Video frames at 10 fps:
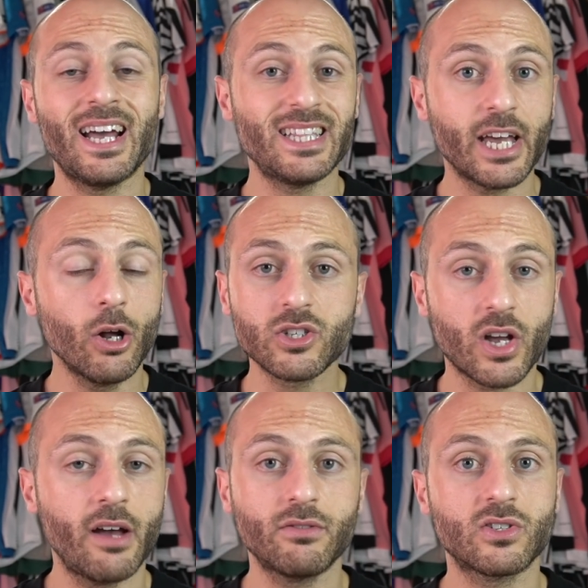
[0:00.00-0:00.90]
I also
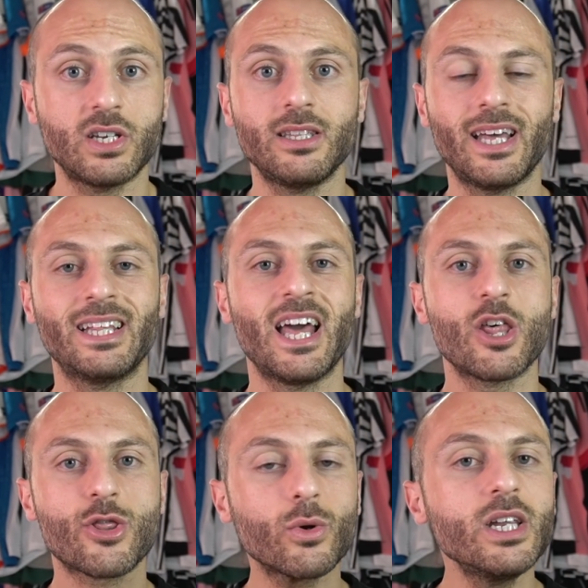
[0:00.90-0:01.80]
have to say
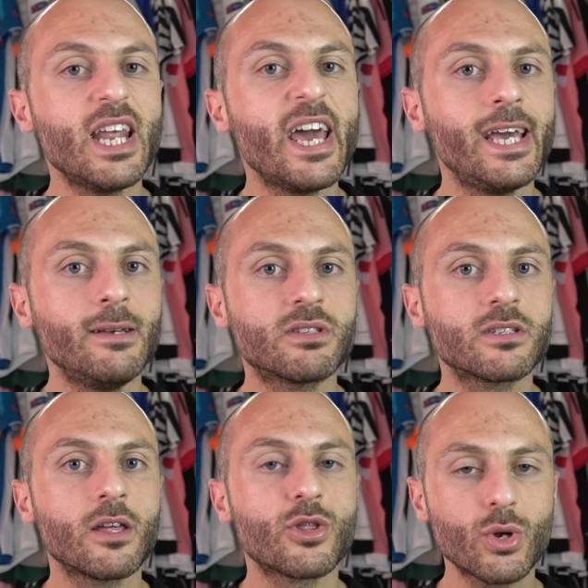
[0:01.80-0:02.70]
that
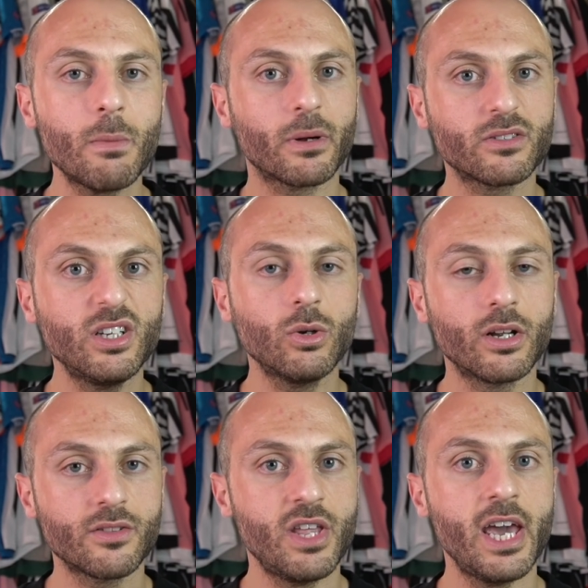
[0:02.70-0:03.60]
three
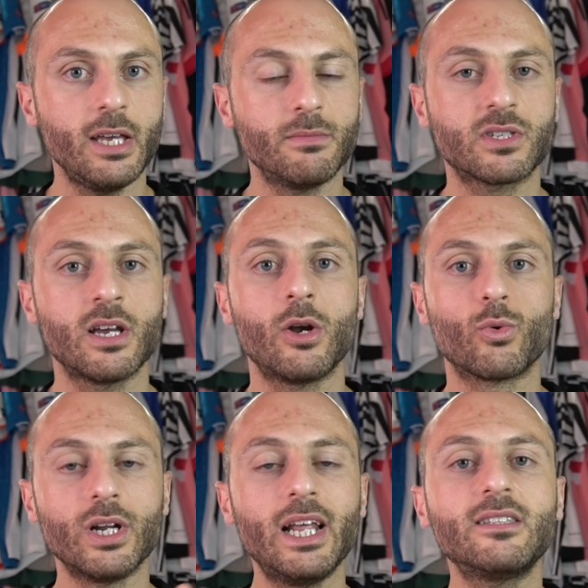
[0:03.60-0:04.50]
particular names
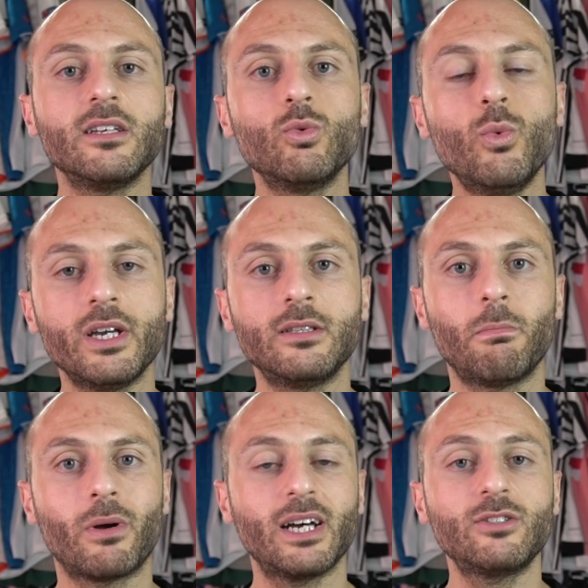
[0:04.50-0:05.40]
related with
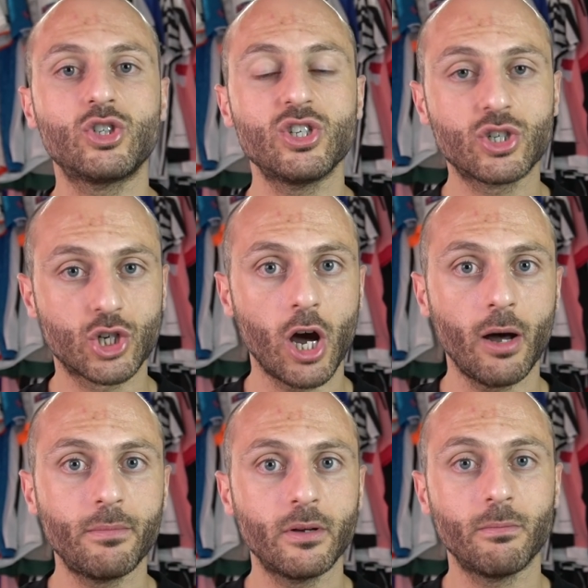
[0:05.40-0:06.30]
Paratici's
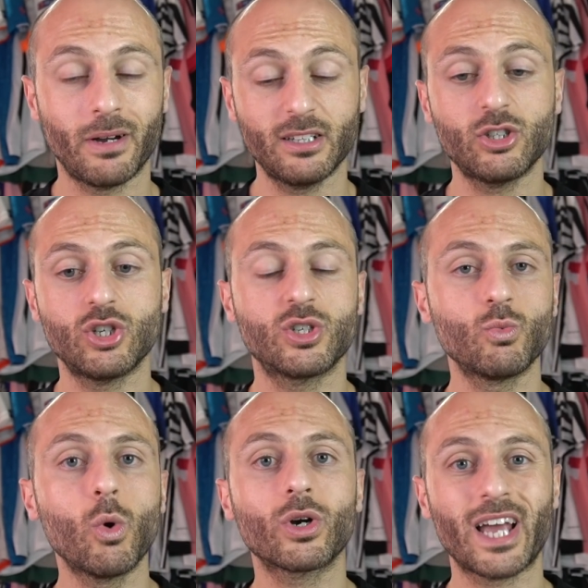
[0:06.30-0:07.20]
job, Paratici's
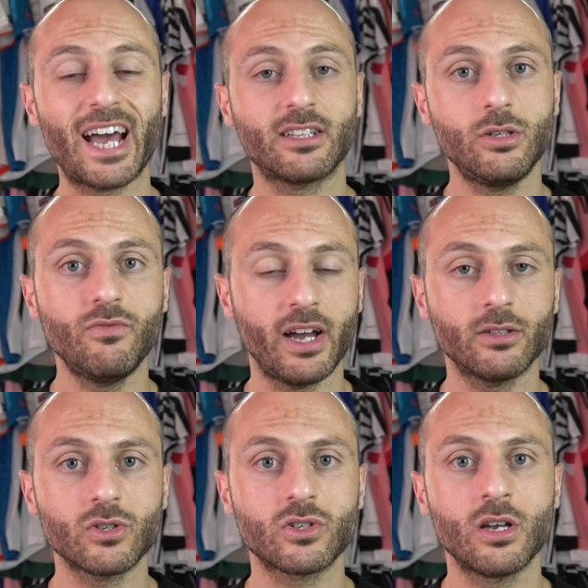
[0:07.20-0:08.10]
work at
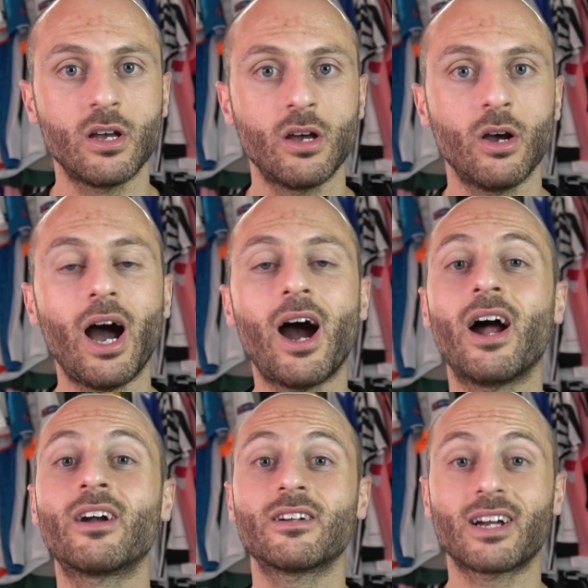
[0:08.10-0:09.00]
Juventus,
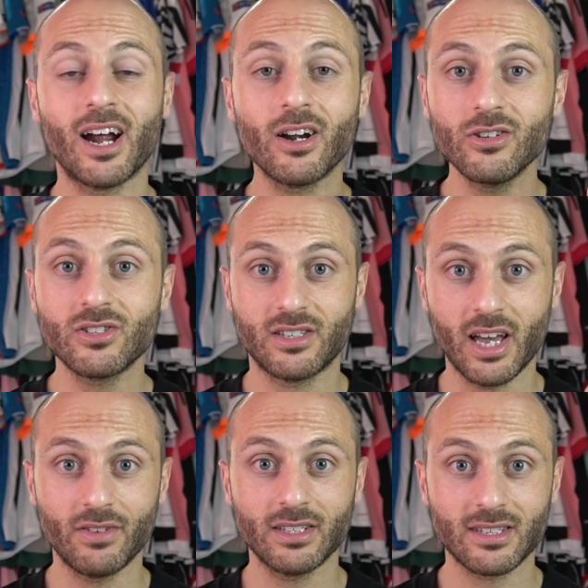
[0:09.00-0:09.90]
are Carlos
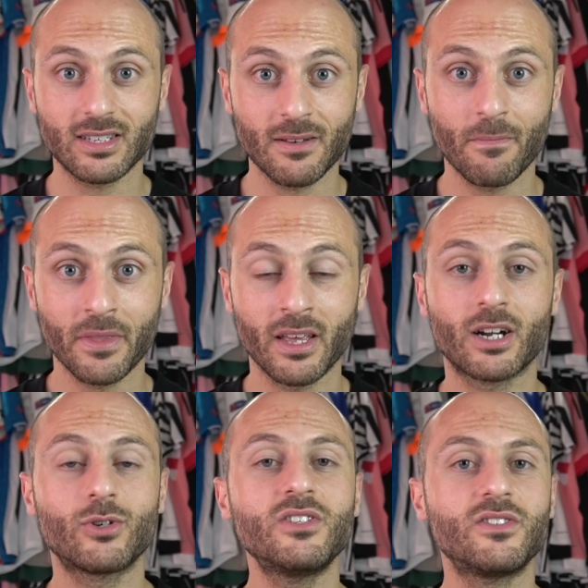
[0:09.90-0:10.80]
Tevez,
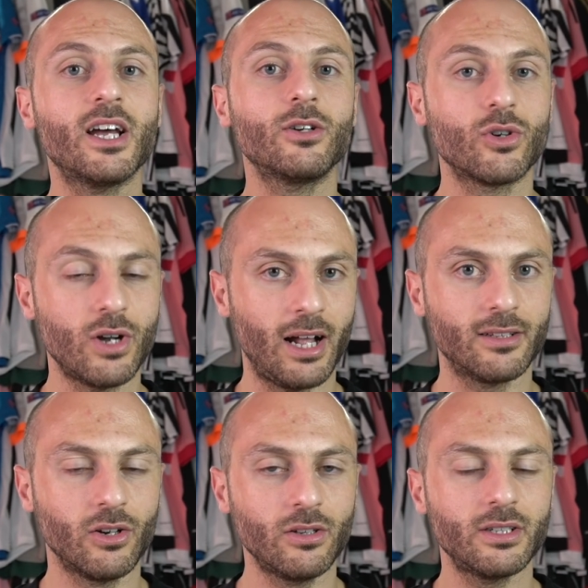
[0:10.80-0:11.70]
Cristiano
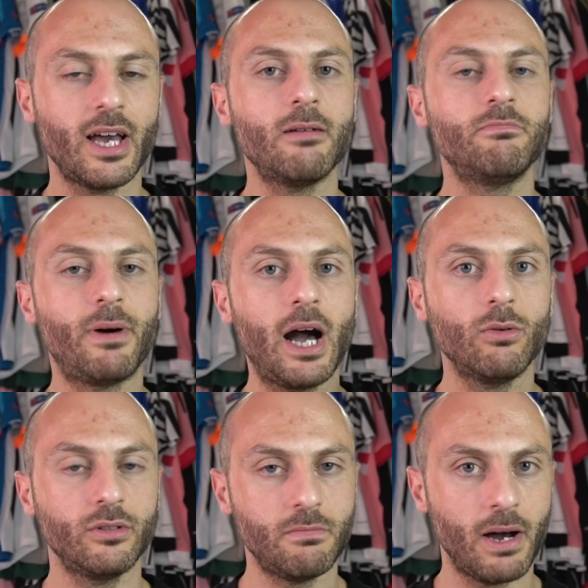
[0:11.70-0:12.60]
Ronaldo, and
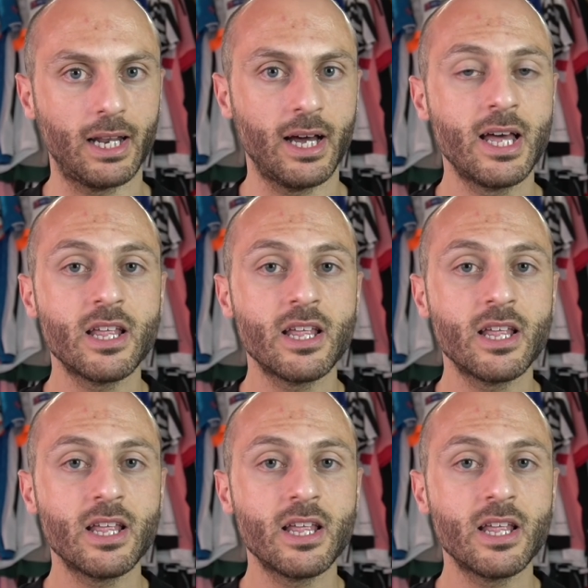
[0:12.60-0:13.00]
Paulo Dybala.